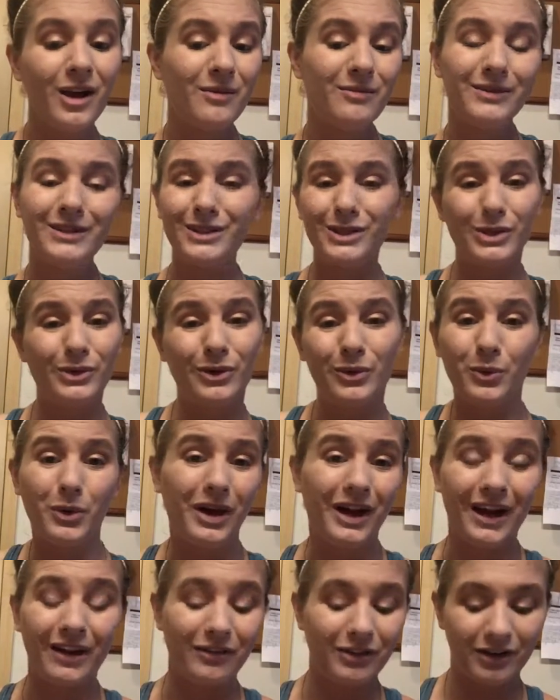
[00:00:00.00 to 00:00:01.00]
just doing
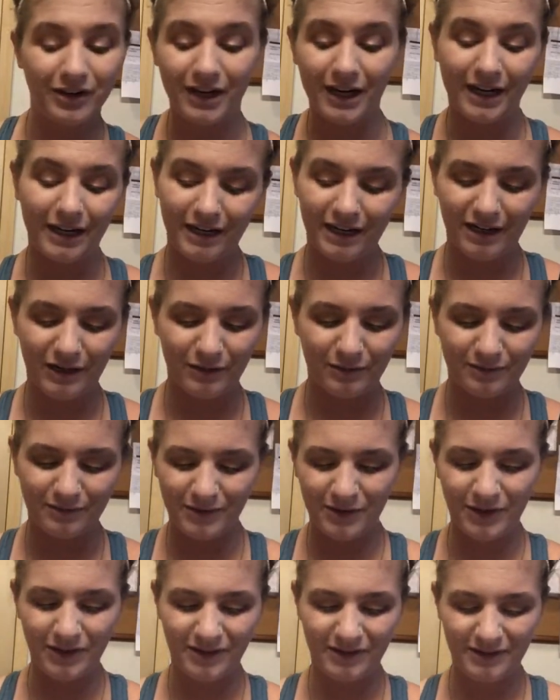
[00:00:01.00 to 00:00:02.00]
whatever right now.
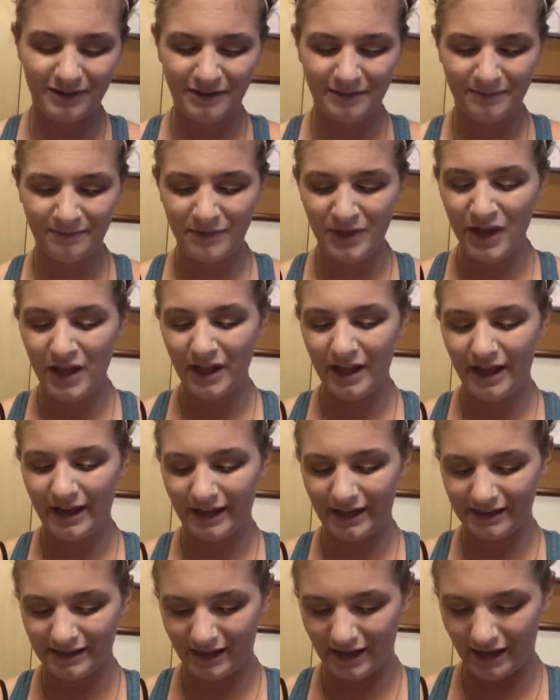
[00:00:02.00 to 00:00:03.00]
Like
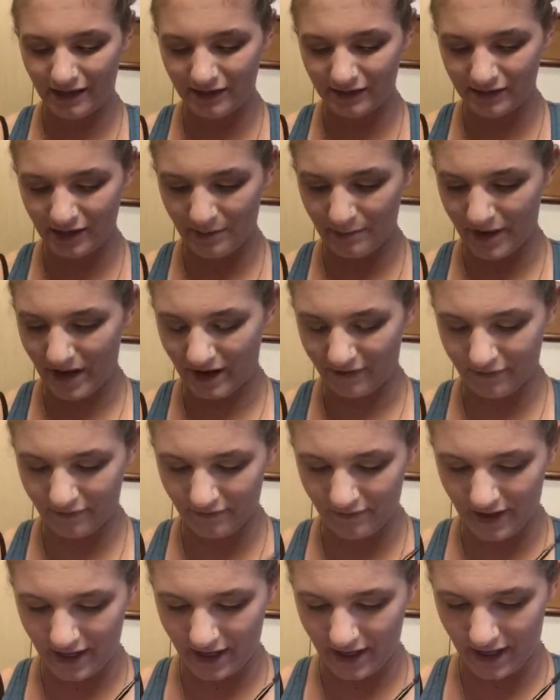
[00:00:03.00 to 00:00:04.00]
I said, I just got back
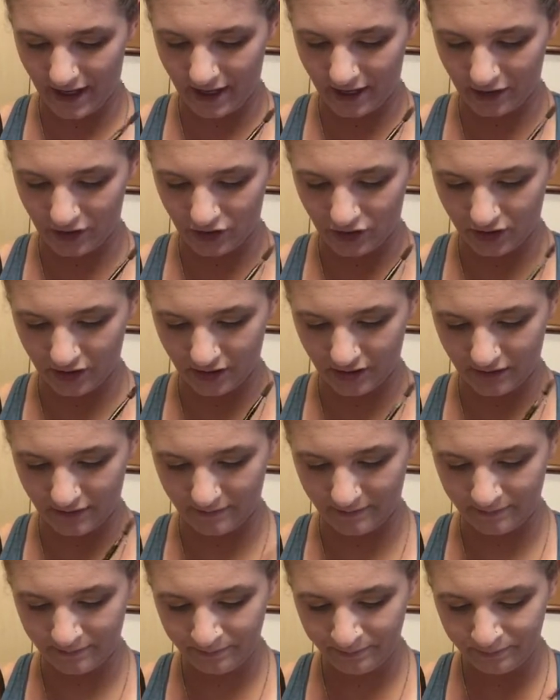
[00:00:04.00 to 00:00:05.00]
from
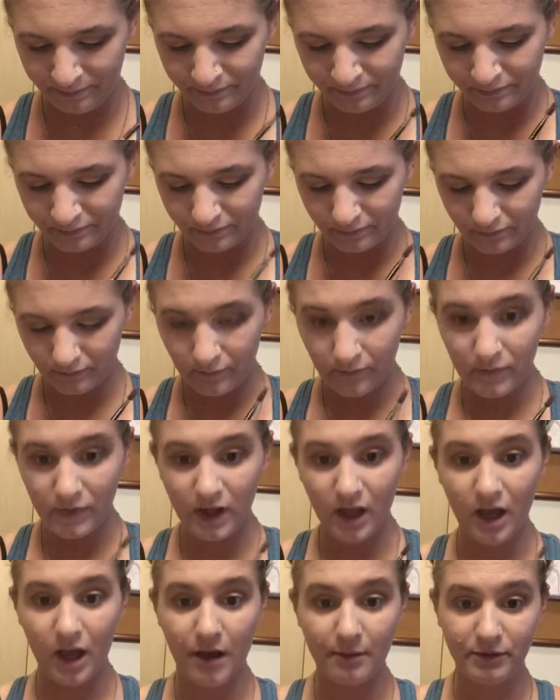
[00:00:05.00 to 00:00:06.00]
vacation.
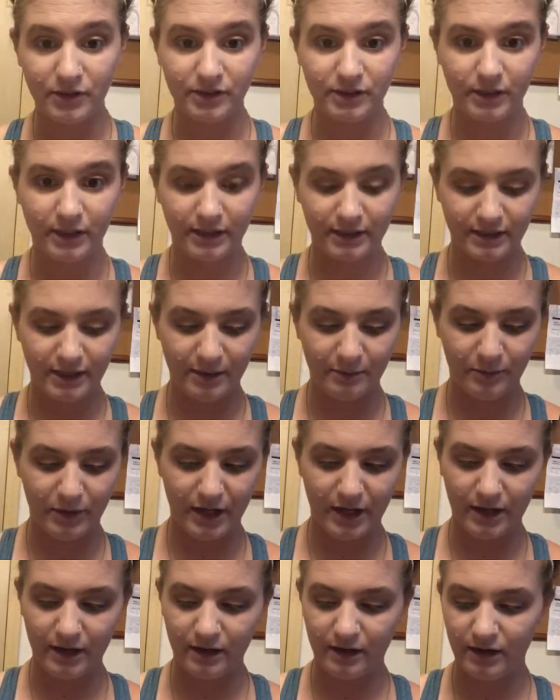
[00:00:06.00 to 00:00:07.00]
I'm just gonna dip
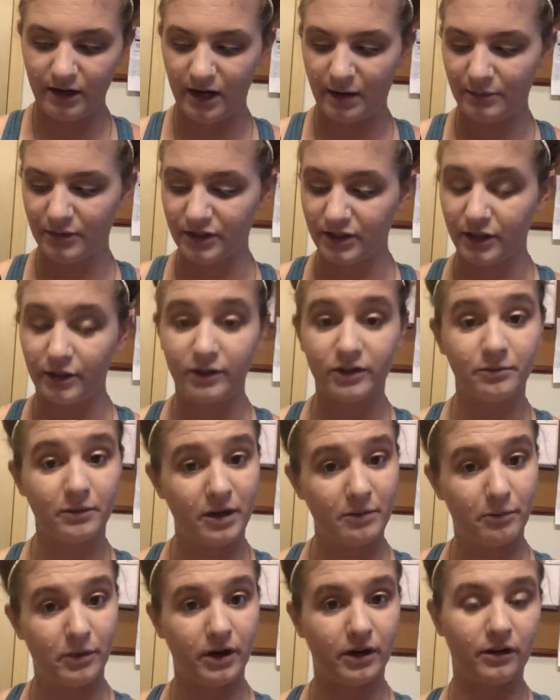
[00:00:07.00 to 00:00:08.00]
in. I'm just gonna use
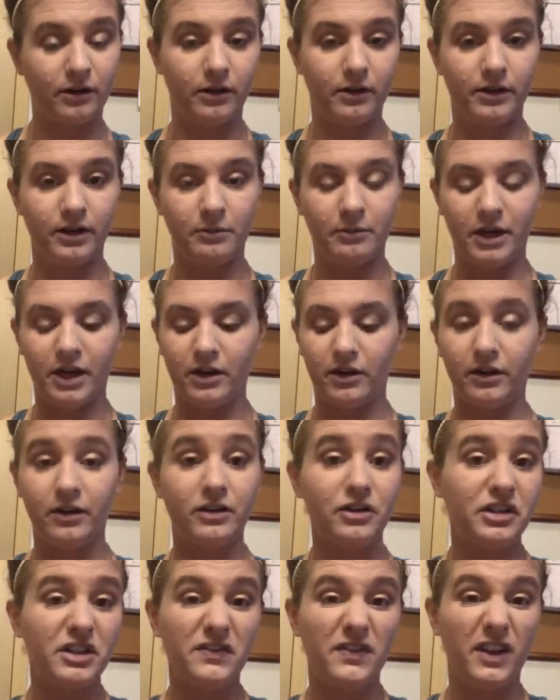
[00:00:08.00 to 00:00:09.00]
my Butter London mirror and
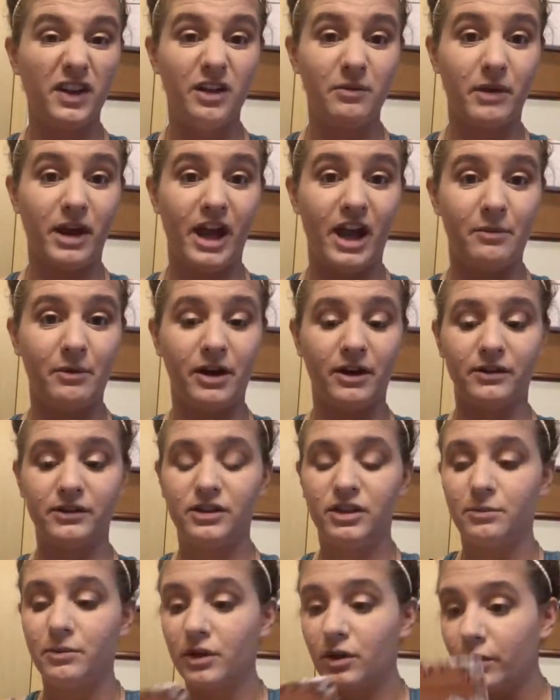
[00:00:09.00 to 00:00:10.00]
just fill in my eyebrows
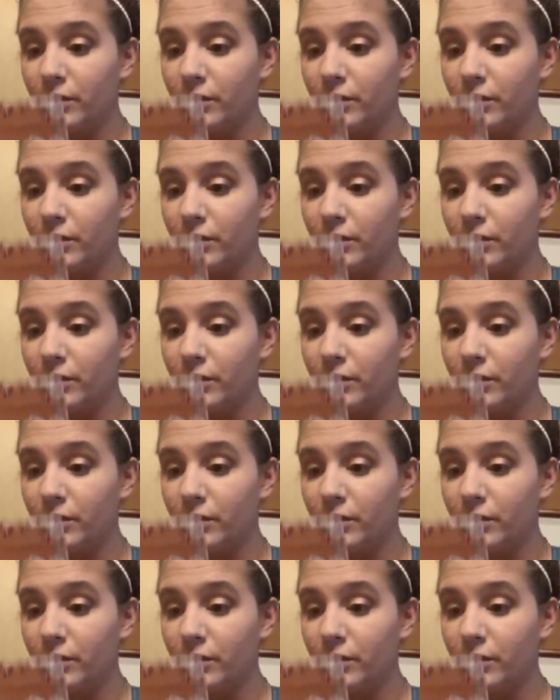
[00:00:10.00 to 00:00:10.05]
super